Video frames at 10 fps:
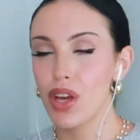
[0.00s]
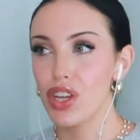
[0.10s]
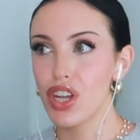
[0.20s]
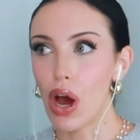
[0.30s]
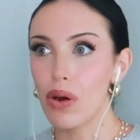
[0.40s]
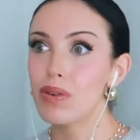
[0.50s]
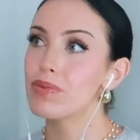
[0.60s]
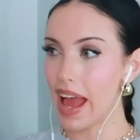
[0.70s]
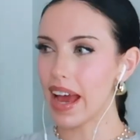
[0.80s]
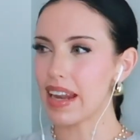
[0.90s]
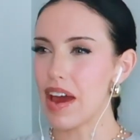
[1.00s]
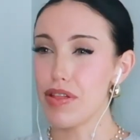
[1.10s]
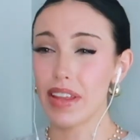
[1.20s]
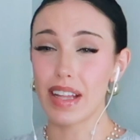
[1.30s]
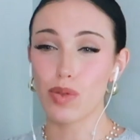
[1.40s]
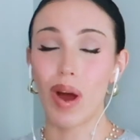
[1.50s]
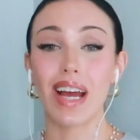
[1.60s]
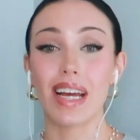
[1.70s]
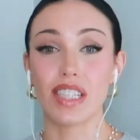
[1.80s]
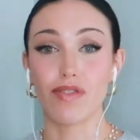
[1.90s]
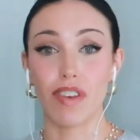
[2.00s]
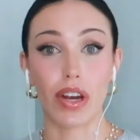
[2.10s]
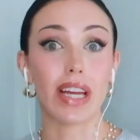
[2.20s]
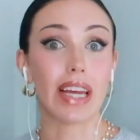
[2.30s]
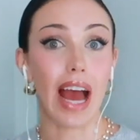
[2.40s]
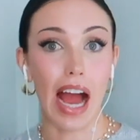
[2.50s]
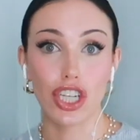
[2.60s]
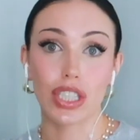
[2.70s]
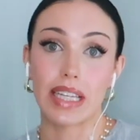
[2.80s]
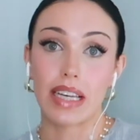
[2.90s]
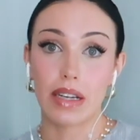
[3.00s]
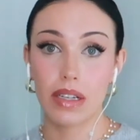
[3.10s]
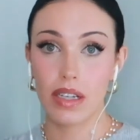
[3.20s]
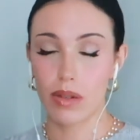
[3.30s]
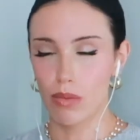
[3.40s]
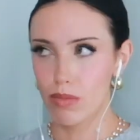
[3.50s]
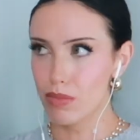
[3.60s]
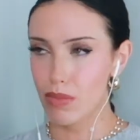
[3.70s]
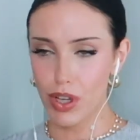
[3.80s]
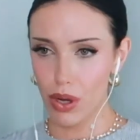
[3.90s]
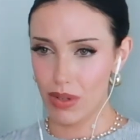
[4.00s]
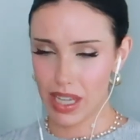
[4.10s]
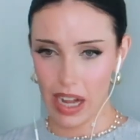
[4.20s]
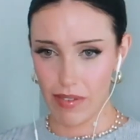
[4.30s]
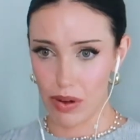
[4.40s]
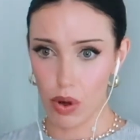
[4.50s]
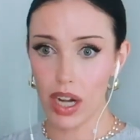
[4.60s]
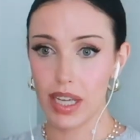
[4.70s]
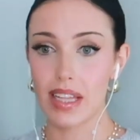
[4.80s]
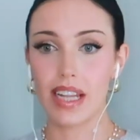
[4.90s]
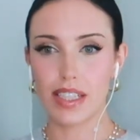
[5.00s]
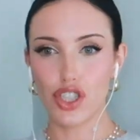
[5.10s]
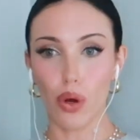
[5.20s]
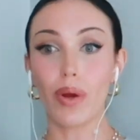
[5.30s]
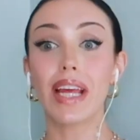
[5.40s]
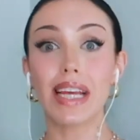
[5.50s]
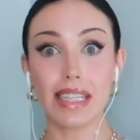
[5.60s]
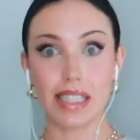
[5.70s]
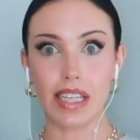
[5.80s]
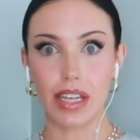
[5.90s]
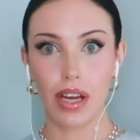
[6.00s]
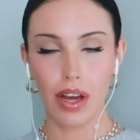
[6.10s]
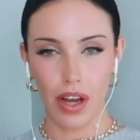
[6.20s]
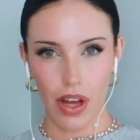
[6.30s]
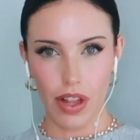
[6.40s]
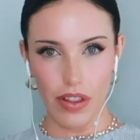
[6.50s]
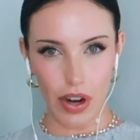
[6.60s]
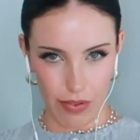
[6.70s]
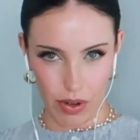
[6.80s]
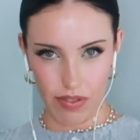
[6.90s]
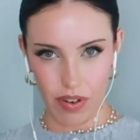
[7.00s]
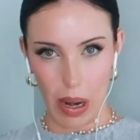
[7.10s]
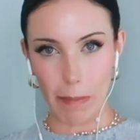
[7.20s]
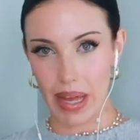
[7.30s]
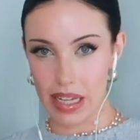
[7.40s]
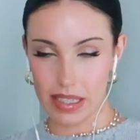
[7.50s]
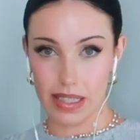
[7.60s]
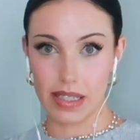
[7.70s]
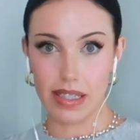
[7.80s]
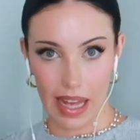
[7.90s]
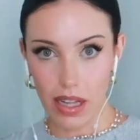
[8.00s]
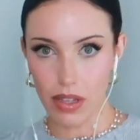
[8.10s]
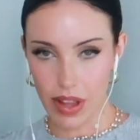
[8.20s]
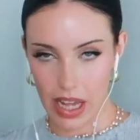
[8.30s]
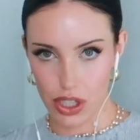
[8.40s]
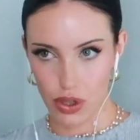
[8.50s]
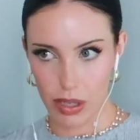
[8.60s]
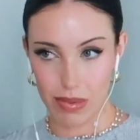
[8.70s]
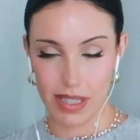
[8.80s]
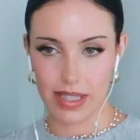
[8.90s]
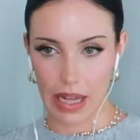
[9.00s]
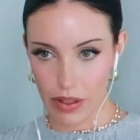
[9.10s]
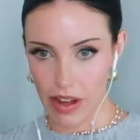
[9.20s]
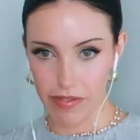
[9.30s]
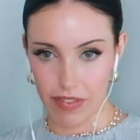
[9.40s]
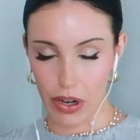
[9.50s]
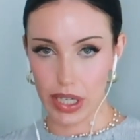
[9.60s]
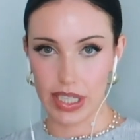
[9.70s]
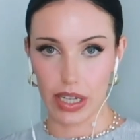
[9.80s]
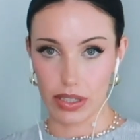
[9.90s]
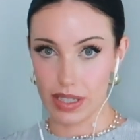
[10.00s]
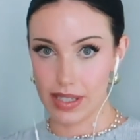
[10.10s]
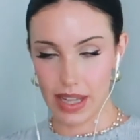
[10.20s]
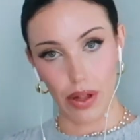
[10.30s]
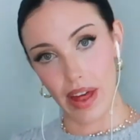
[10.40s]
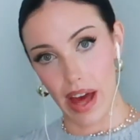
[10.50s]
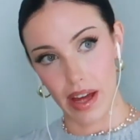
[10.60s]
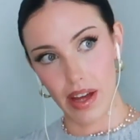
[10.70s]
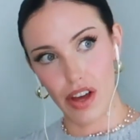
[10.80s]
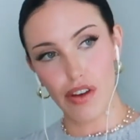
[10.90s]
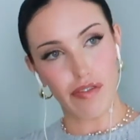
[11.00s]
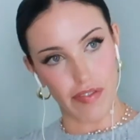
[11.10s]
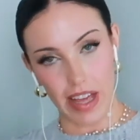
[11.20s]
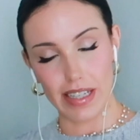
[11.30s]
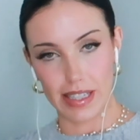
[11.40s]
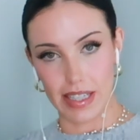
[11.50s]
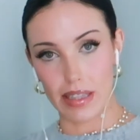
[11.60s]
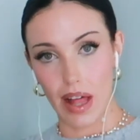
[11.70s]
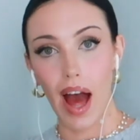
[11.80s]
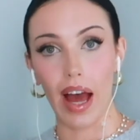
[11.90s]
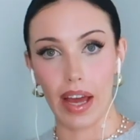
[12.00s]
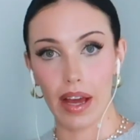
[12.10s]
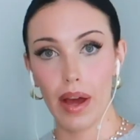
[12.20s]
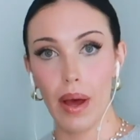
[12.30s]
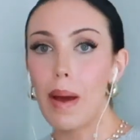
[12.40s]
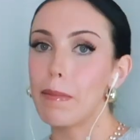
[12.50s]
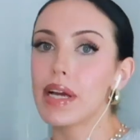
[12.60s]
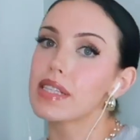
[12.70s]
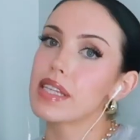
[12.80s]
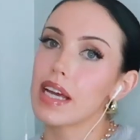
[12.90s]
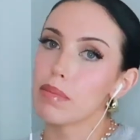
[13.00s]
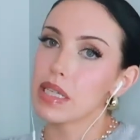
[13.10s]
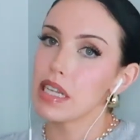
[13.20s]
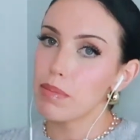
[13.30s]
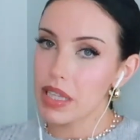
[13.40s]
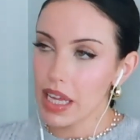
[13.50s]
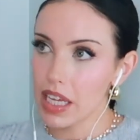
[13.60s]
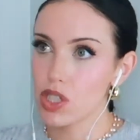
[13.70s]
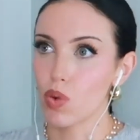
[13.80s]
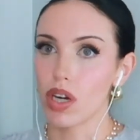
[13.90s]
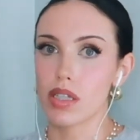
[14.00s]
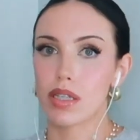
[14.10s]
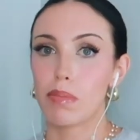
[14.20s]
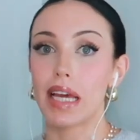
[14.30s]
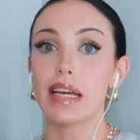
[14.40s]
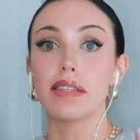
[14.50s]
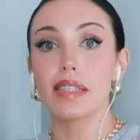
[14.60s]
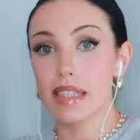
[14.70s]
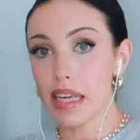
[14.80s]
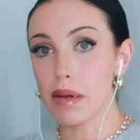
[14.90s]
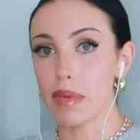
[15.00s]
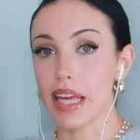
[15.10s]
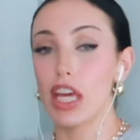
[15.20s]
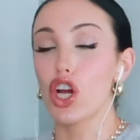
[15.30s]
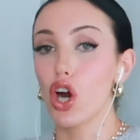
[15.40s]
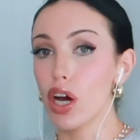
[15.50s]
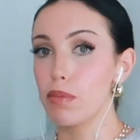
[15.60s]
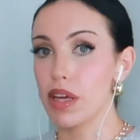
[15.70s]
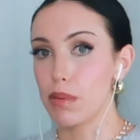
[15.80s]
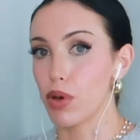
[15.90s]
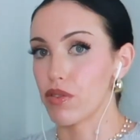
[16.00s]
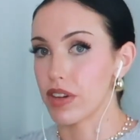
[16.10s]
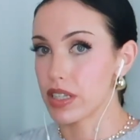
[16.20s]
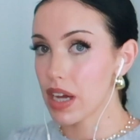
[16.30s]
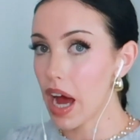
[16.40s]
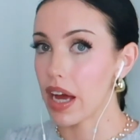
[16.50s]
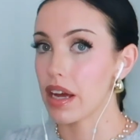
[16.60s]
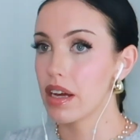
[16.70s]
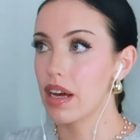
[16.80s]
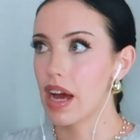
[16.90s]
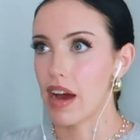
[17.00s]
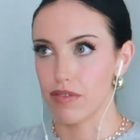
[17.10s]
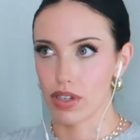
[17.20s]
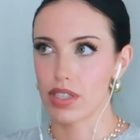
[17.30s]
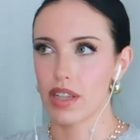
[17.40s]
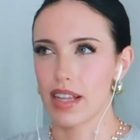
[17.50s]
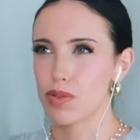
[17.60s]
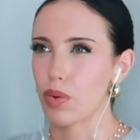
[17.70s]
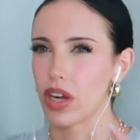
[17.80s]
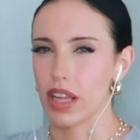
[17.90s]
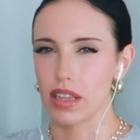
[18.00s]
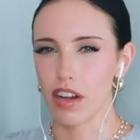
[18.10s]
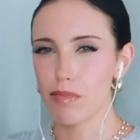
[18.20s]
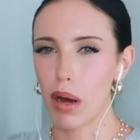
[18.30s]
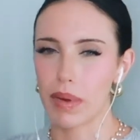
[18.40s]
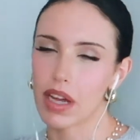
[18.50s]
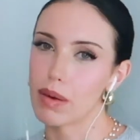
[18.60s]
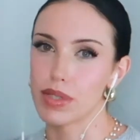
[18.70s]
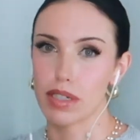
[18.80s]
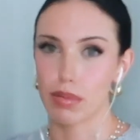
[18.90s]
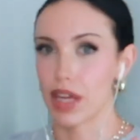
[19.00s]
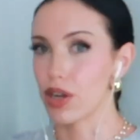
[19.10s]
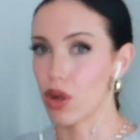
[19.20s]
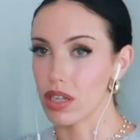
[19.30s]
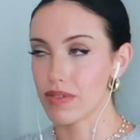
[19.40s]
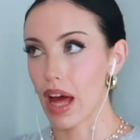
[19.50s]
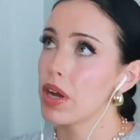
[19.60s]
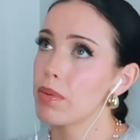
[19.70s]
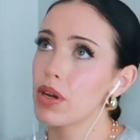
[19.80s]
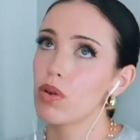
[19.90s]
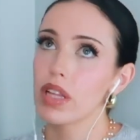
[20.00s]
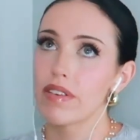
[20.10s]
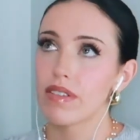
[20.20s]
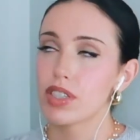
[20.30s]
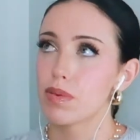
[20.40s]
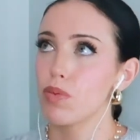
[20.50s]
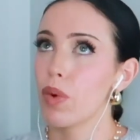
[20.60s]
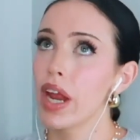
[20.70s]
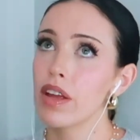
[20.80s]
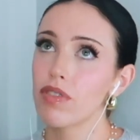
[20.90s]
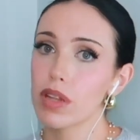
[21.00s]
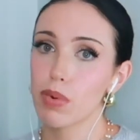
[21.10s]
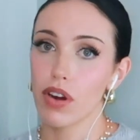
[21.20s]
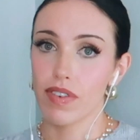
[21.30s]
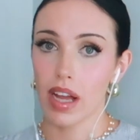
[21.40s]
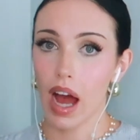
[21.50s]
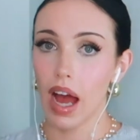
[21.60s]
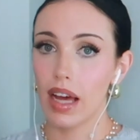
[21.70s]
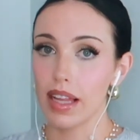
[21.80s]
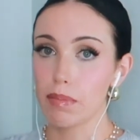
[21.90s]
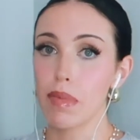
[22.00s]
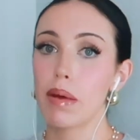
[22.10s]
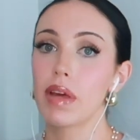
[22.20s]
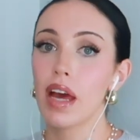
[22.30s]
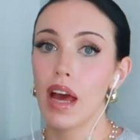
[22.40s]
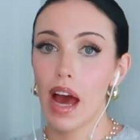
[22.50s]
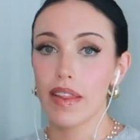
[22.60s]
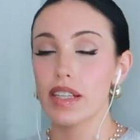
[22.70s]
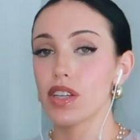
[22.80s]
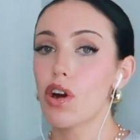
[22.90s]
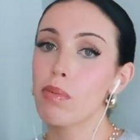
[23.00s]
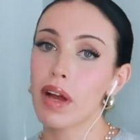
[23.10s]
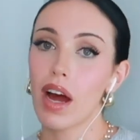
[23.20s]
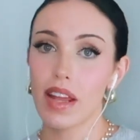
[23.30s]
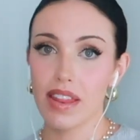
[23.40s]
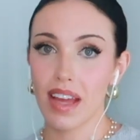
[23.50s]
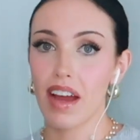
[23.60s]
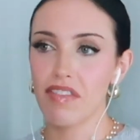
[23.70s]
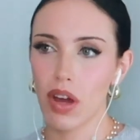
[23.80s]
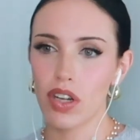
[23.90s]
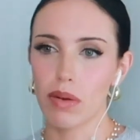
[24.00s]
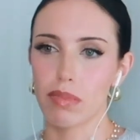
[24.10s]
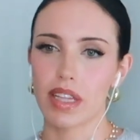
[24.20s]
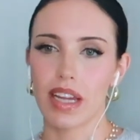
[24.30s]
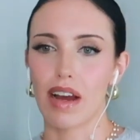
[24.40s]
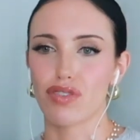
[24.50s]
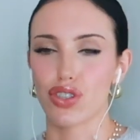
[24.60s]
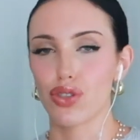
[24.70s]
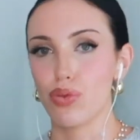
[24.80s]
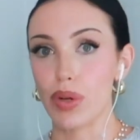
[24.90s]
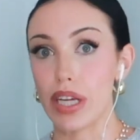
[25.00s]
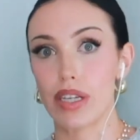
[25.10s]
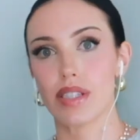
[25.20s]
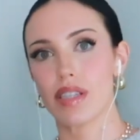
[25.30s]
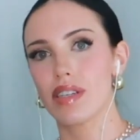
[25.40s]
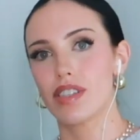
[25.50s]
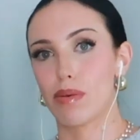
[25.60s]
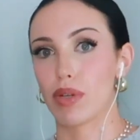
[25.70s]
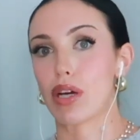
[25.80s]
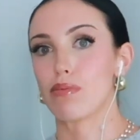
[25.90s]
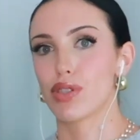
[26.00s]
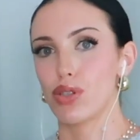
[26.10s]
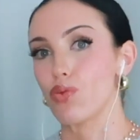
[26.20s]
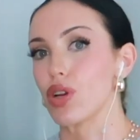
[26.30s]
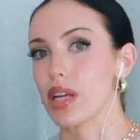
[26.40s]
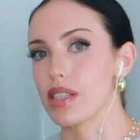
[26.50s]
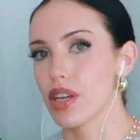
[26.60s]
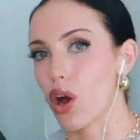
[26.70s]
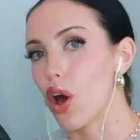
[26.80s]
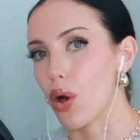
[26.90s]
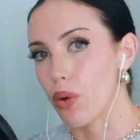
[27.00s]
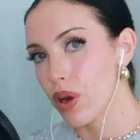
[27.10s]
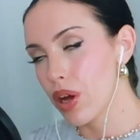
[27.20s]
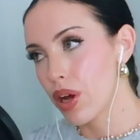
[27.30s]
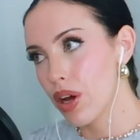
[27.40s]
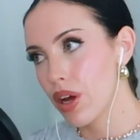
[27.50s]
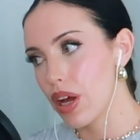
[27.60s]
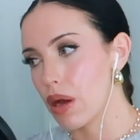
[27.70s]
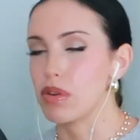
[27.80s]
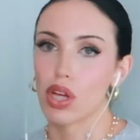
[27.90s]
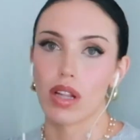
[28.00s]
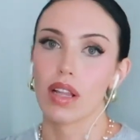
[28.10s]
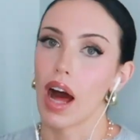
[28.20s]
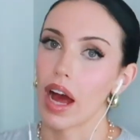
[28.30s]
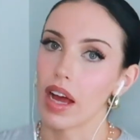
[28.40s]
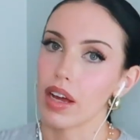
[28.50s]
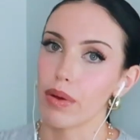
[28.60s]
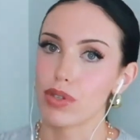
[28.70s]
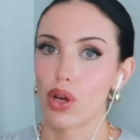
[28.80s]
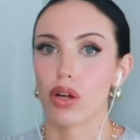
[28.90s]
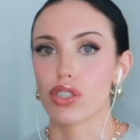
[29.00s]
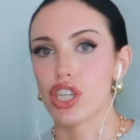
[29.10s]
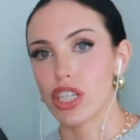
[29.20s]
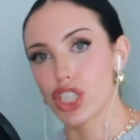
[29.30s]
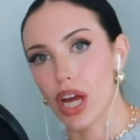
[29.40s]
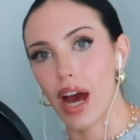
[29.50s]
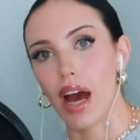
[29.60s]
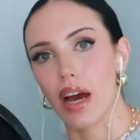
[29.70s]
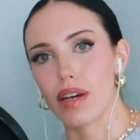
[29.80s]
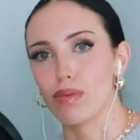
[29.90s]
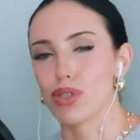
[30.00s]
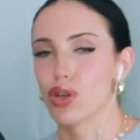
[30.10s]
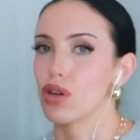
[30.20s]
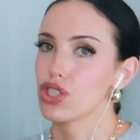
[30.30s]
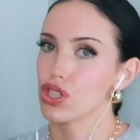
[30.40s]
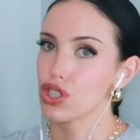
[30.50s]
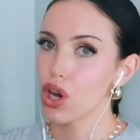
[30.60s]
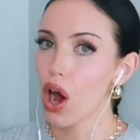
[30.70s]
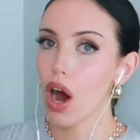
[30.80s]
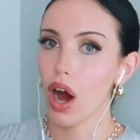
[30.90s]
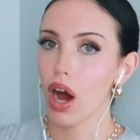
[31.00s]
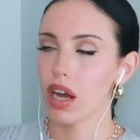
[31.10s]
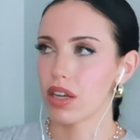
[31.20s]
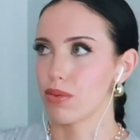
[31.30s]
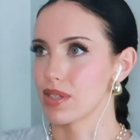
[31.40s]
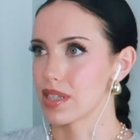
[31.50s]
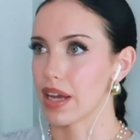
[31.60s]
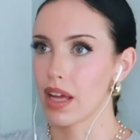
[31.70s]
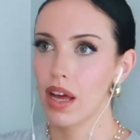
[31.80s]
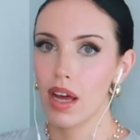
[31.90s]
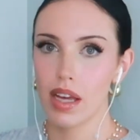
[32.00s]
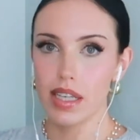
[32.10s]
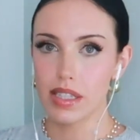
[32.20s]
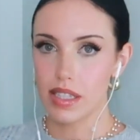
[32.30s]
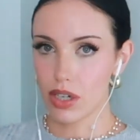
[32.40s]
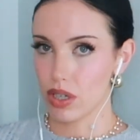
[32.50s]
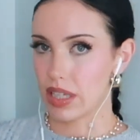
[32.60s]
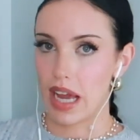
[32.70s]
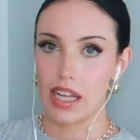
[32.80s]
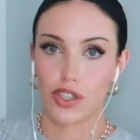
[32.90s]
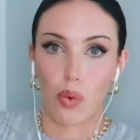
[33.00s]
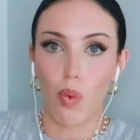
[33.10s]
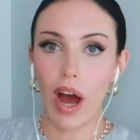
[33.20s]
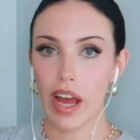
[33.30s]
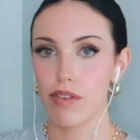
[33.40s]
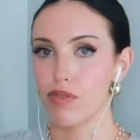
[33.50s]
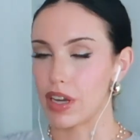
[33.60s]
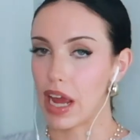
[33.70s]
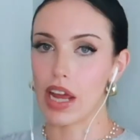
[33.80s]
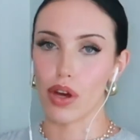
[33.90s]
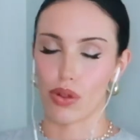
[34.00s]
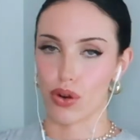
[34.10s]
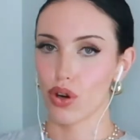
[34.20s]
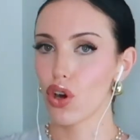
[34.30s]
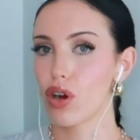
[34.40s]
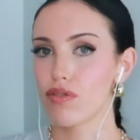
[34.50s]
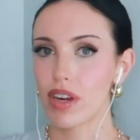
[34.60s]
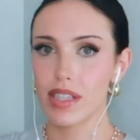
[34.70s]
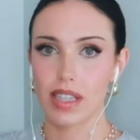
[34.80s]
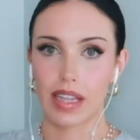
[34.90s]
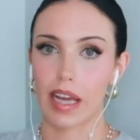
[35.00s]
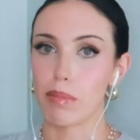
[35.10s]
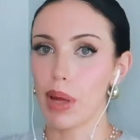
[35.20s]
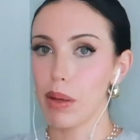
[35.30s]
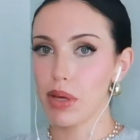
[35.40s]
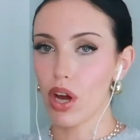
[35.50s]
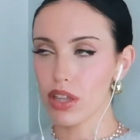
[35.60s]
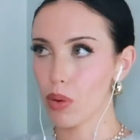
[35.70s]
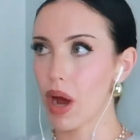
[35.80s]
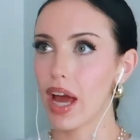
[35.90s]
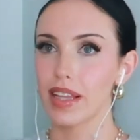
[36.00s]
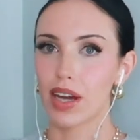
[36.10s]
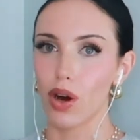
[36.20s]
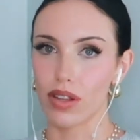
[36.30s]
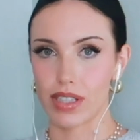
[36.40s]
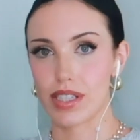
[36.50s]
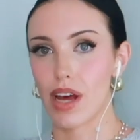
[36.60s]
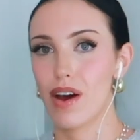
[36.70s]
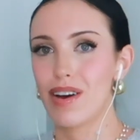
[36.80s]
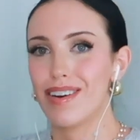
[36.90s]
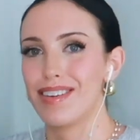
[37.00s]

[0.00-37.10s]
you know? And I think that's why it's very actually, you know, it's kind of ironic that it's so easy, therefore, for a man to sell that dream, to sell that fairy tale, to sell that fantasy lie, because he can manipulate his words and make it seem like he could be the perfect guy at first. And that's where like love bombing comes into play and all of that. You know, my whole life I've just been waiting for the perfect guy, like maybe, and then it's like, oh my God, I think I found him. But then after 2 weeks, sometimes you realize like, oh, it was all a lie. It was all chit chat. It was all just talk. It was like, he secretly has a wife and 8 other girlfriends and like a baby on the way, like all this stuff.